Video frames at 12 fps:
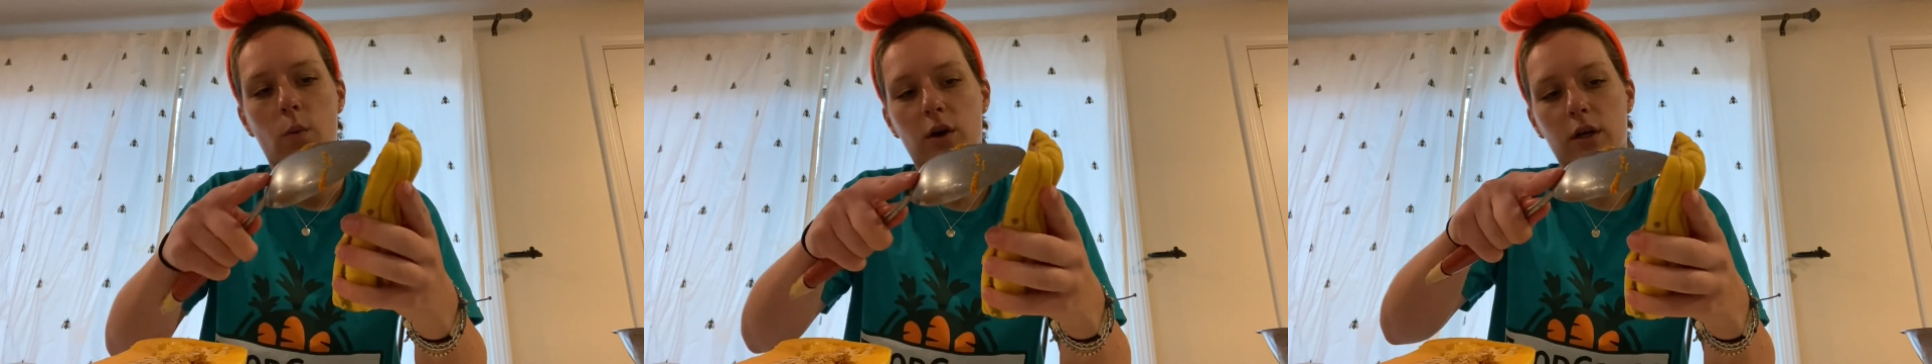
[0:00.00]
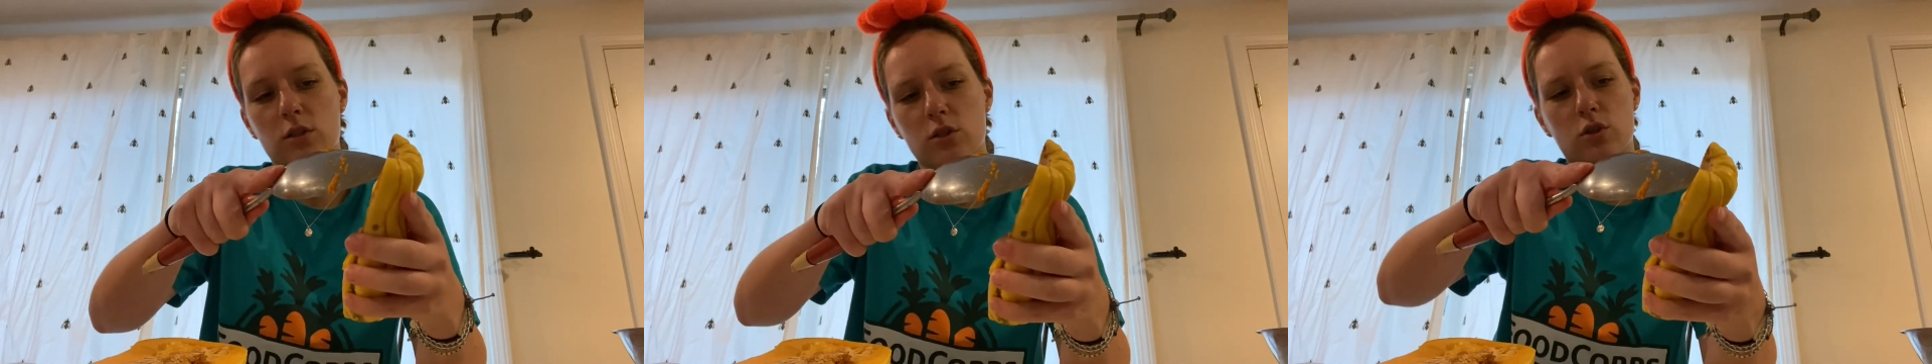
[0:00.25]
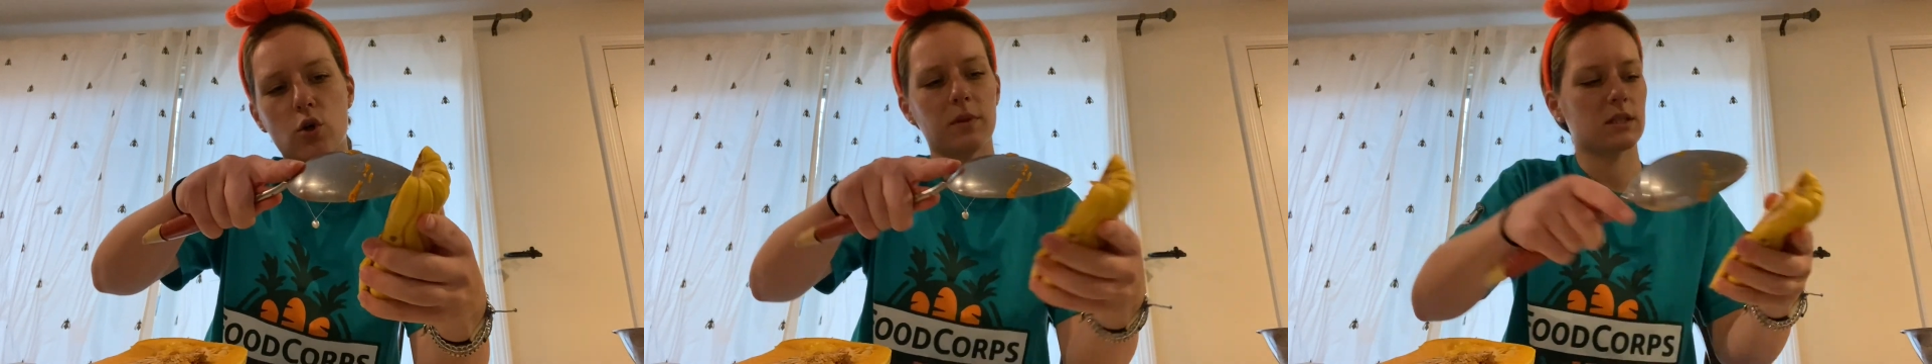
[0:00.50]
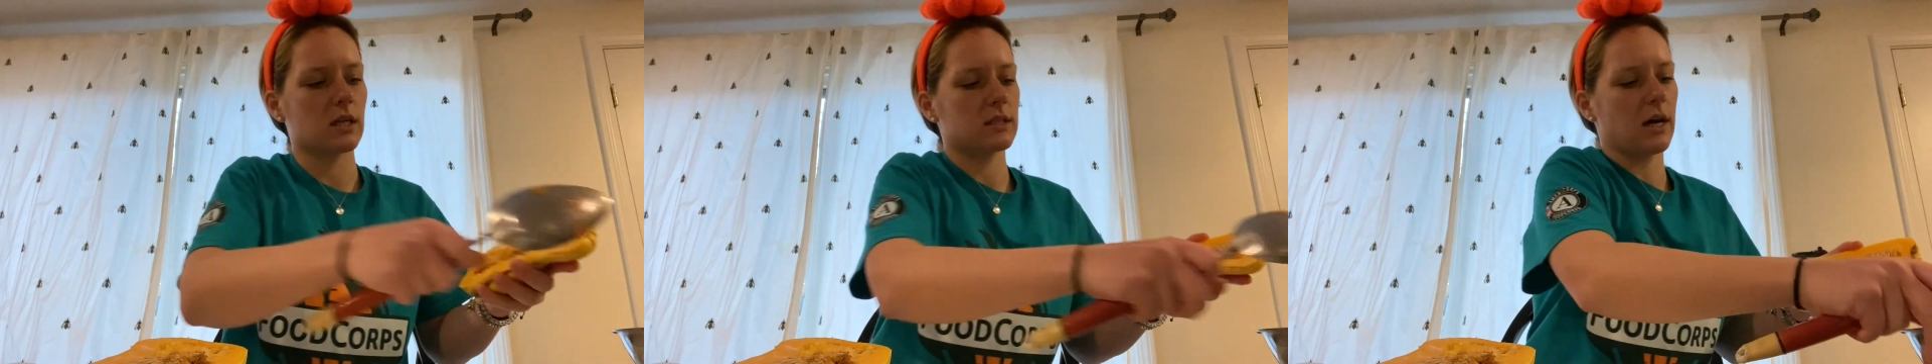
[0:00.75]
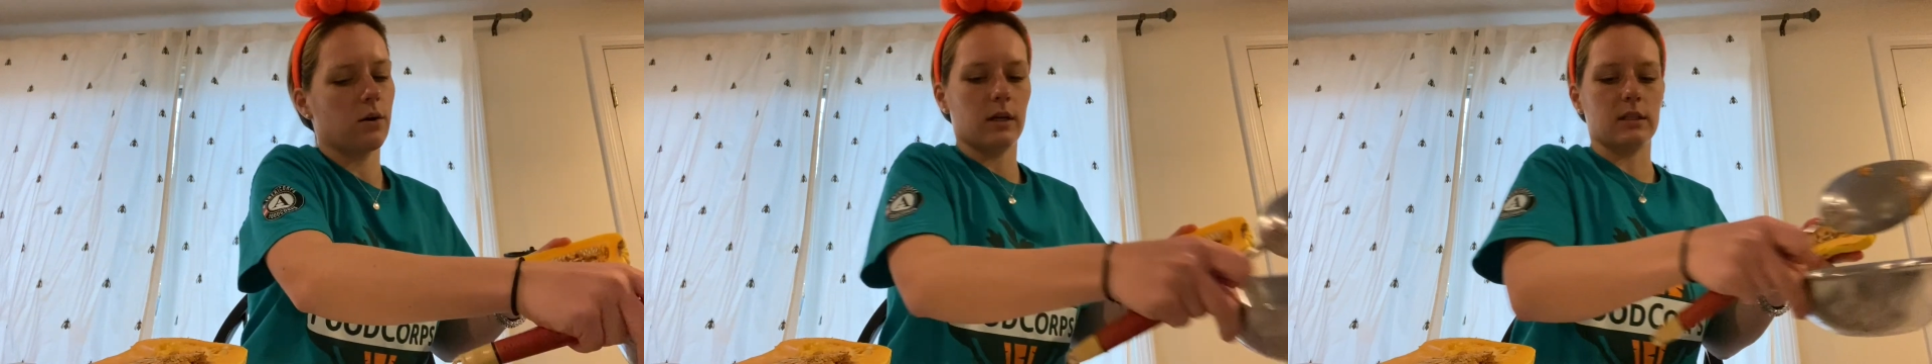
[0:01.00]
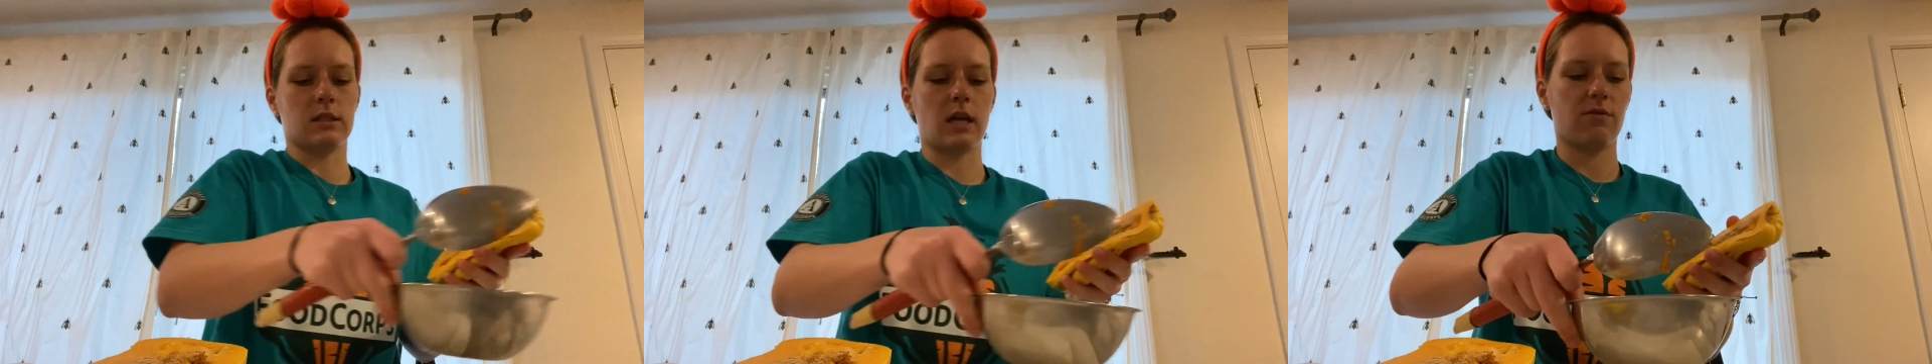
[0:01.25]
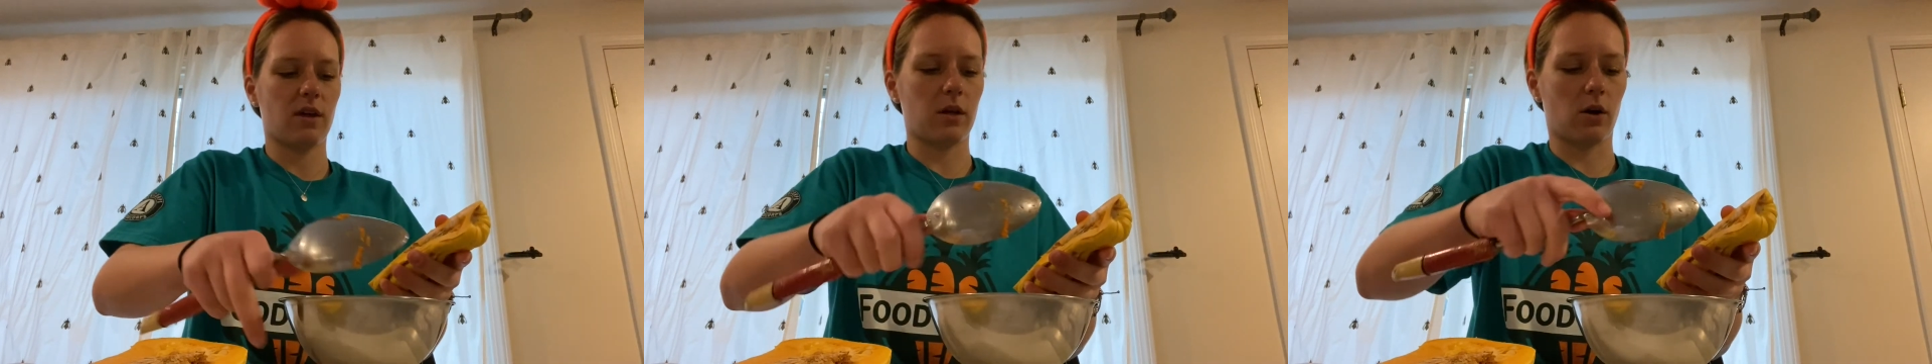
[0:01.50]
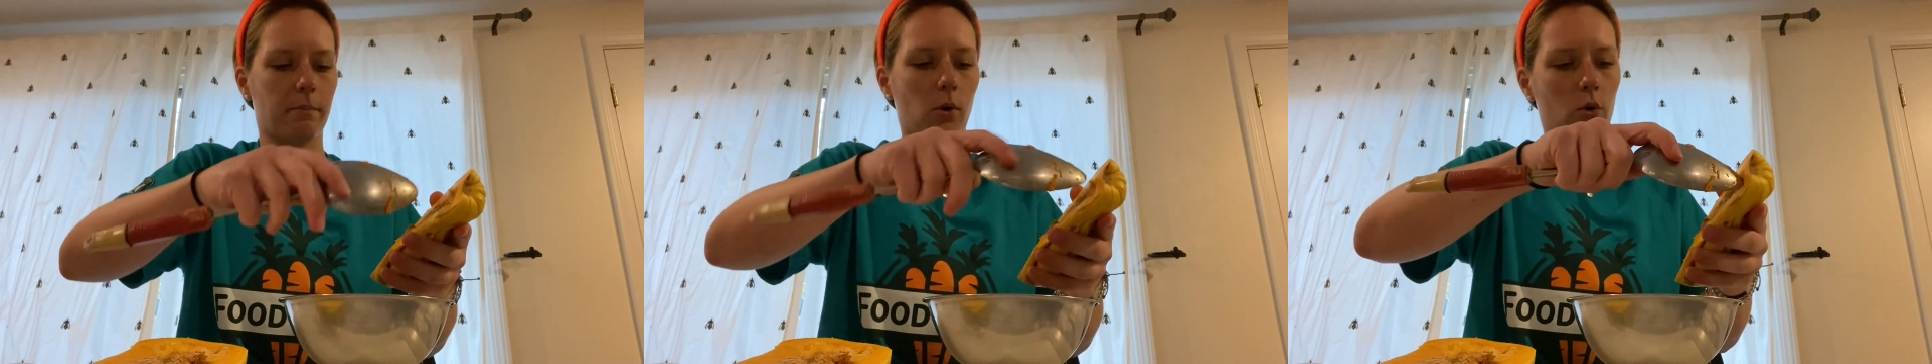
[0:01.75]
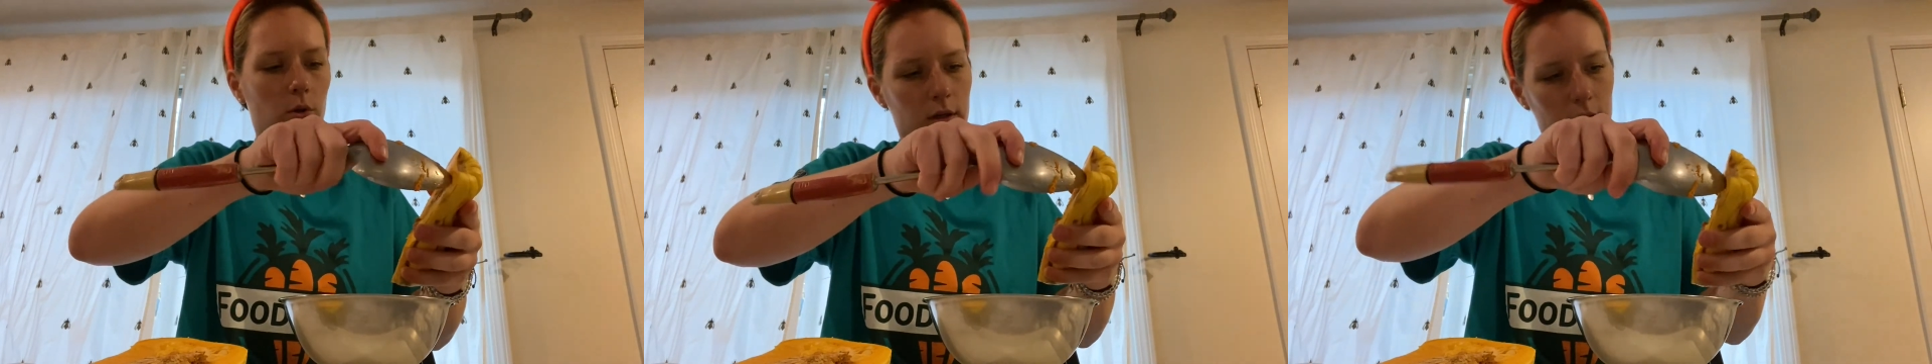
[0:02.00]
are going to scoop the seeds out and save them in our bowl,